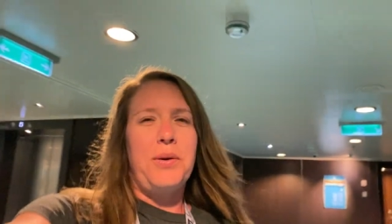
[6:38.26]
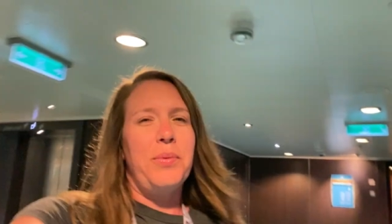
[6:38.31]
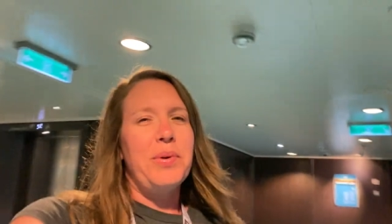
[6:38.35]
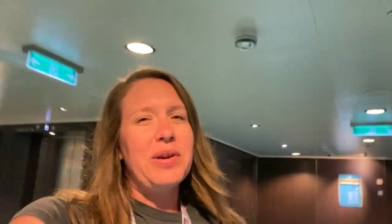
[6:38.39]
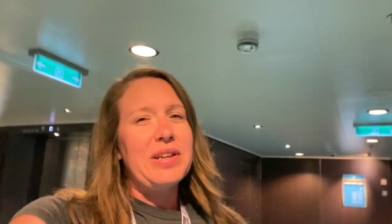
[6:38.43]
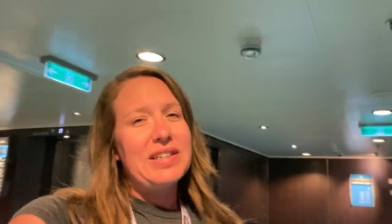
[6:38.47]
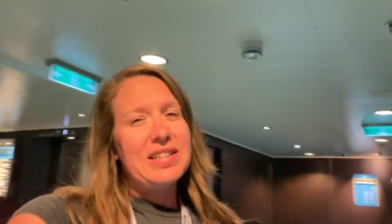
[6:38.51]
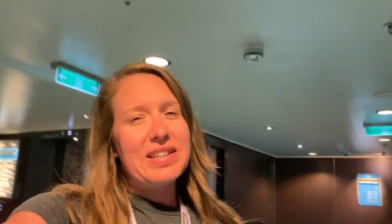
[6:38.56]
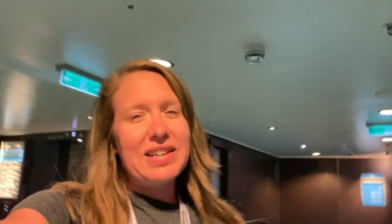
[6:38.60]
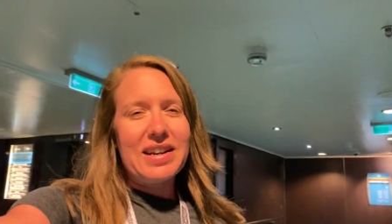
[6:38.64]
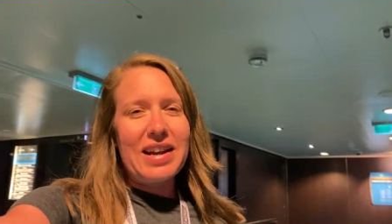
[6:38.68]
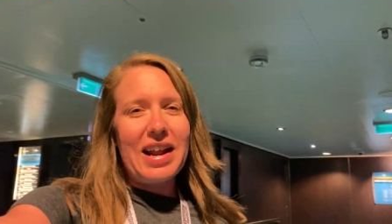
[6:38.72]
we
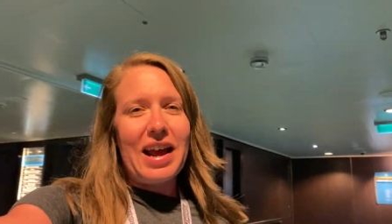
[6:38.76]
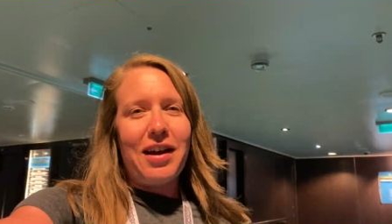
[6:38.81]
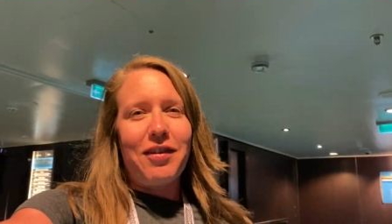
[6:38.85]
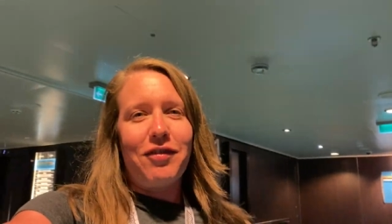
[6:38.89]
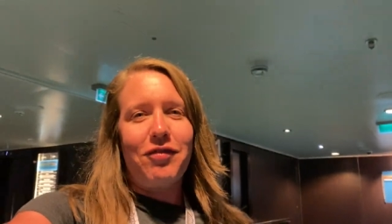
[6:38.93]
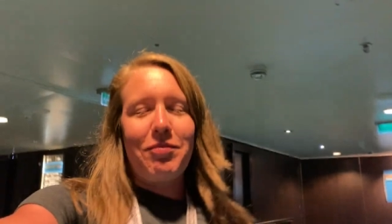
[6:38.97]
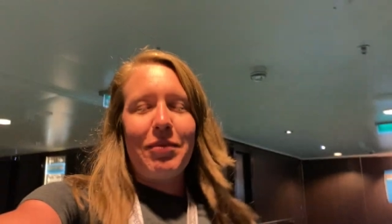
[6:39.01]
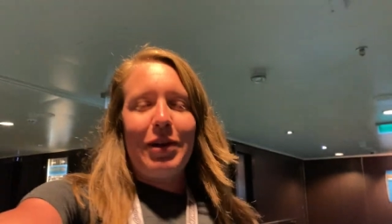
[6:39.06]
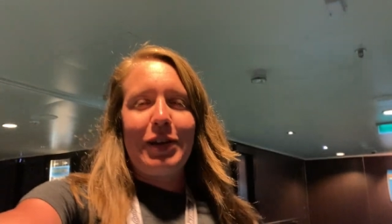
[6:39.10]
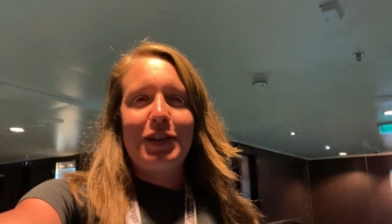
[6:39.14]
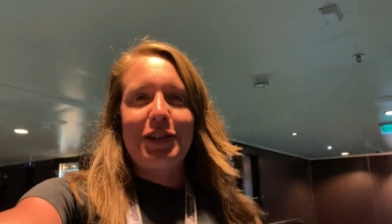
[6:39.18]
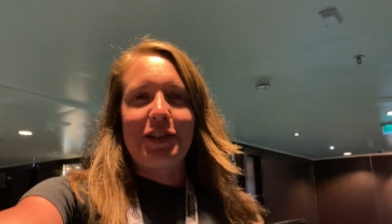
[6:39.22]
didn't have
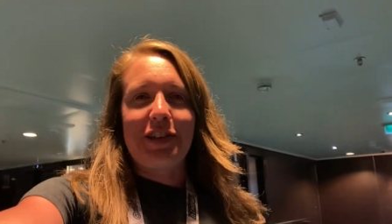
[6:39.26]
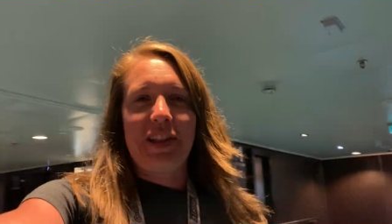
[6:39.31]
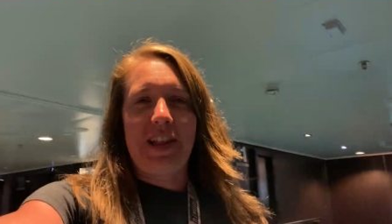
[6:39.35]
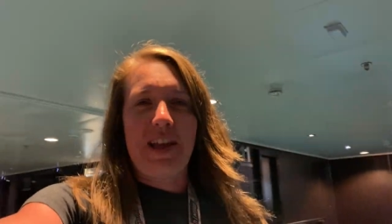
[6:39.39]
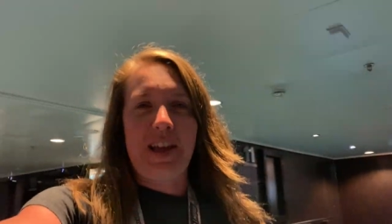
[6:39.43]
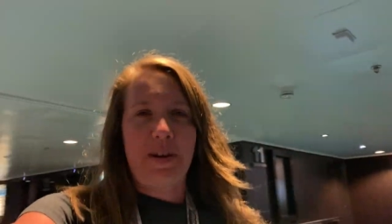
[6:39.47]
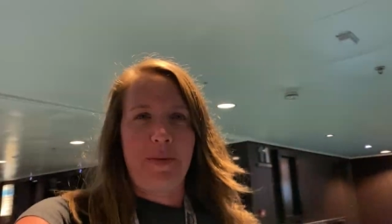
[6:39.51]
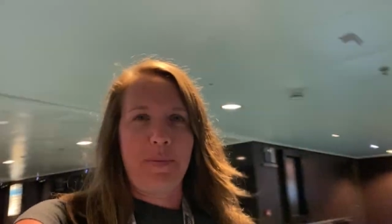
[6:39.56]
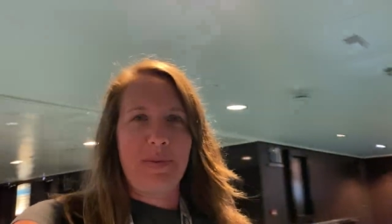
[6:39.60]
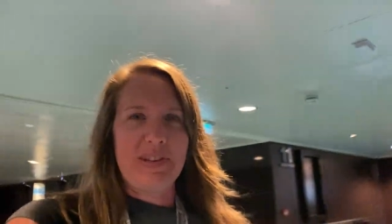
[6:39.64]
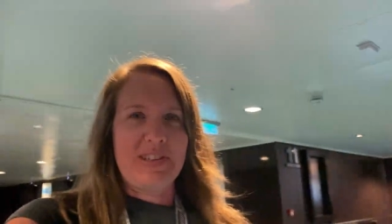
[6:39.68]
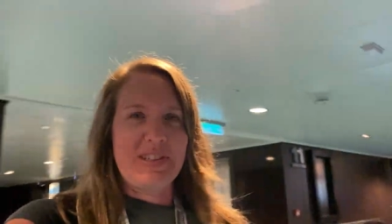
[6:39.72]
much
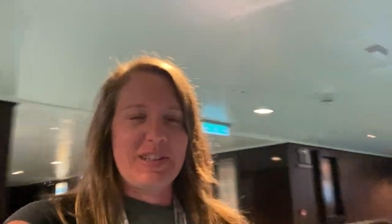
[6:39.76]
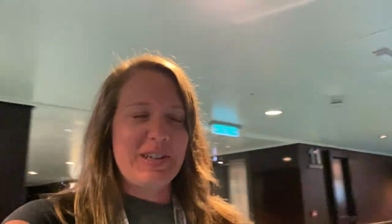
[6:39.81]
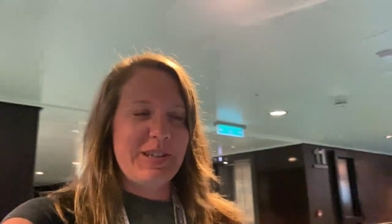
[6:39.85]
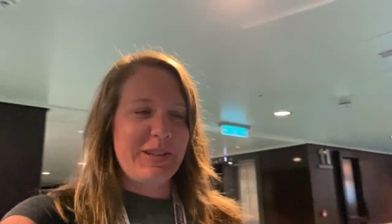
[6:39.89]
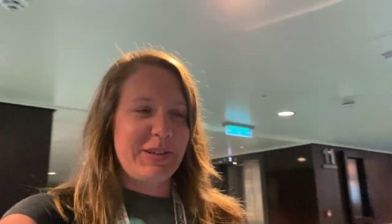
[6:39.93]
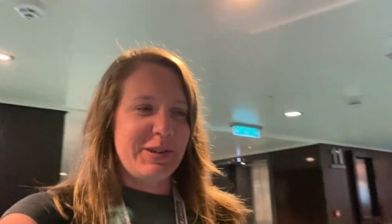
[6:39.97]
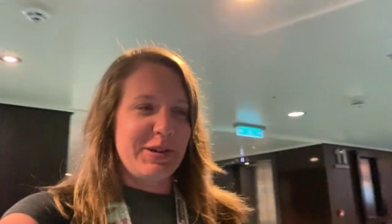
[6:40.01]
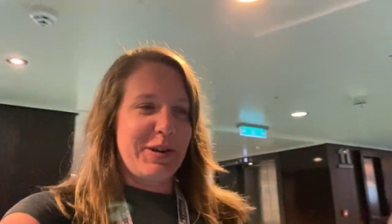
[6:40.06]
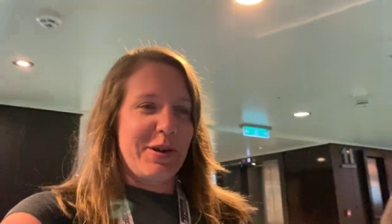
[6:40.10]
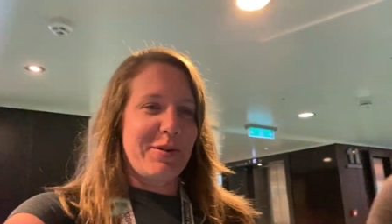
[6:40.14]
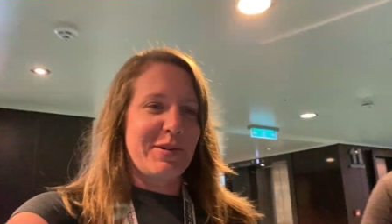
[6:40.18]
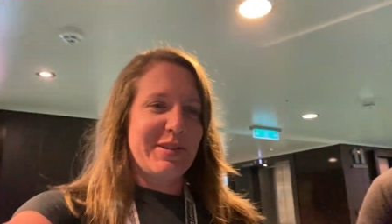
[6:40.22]
luck with Deal
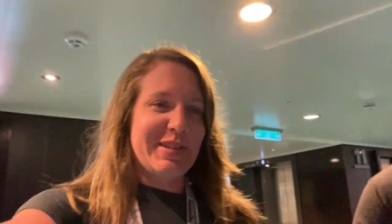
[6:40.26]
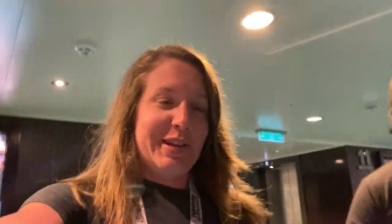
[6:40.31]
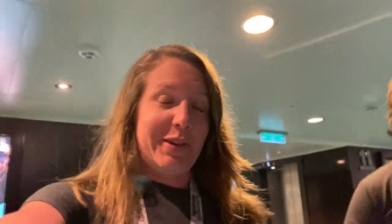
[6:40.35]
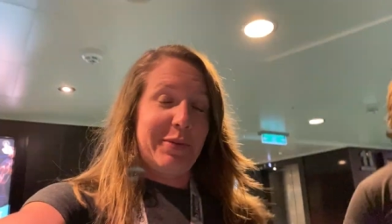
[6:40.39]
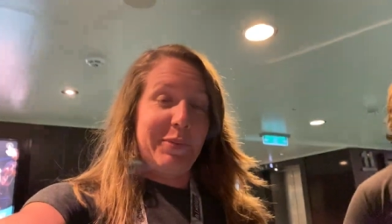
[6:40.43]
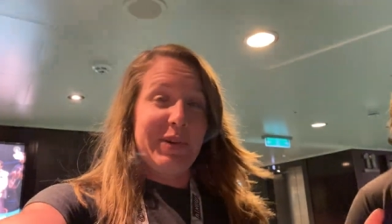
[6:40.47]
or No Deal.